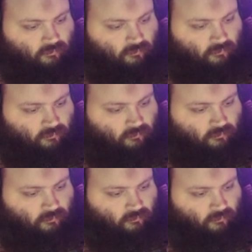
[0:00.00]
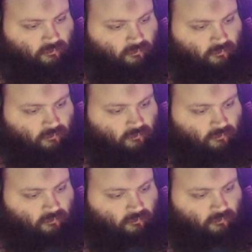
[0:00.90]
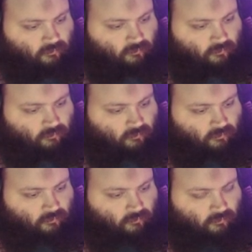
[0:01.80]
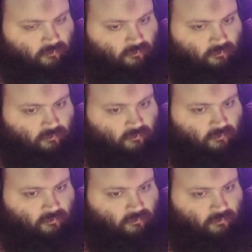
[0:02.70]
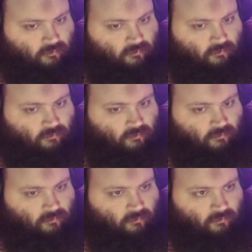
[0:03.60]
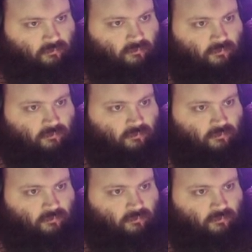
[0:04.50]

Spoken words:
This person isn't speaking.